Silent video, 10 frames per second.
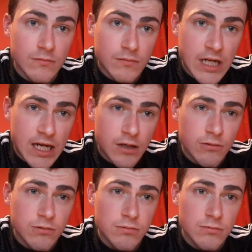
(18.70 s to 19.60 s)

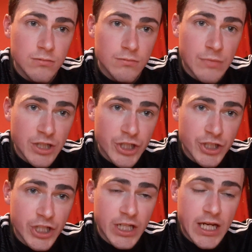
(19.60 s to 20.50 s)
Now,
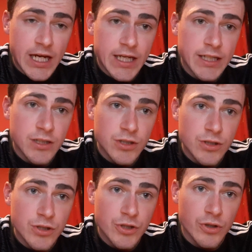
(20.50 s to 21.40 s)
Manchester United
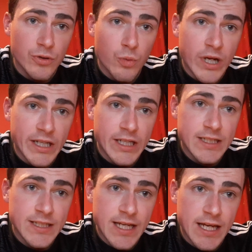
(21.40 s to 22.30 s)
should win
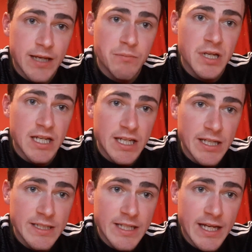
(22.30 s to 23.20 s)
this game
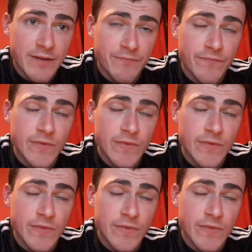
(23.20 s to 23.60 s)
easy.